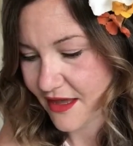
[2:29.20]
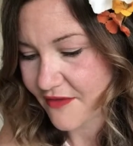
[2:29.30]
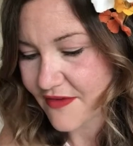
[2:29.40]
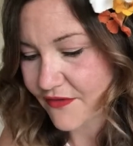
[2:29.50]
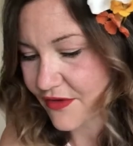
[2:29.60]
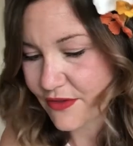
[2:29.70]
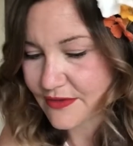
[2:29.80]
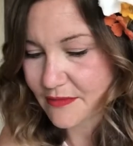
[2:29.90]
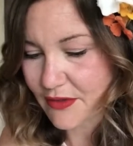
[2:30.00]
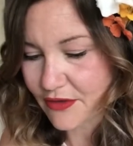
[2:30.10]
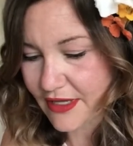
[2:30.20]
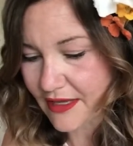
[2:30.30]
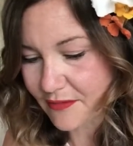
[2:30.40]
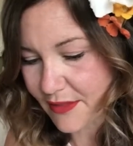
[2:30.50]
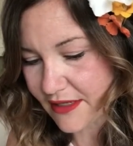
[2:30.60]
I've never used them in
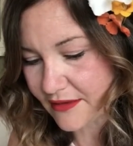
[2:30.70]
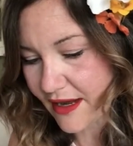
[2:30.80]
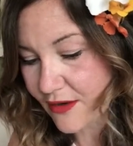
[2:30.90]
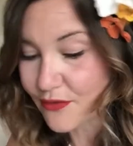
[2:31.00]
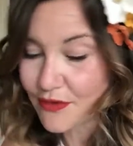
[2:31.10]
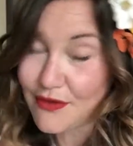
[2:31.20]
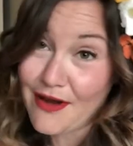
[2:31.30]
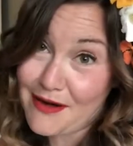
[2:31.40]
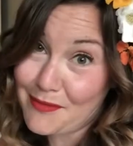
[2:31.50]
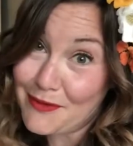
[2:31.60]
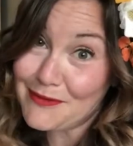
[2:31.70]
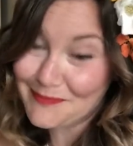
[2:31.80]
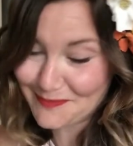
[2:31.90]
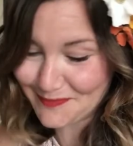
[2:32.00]
cooking, but I know that they're edible.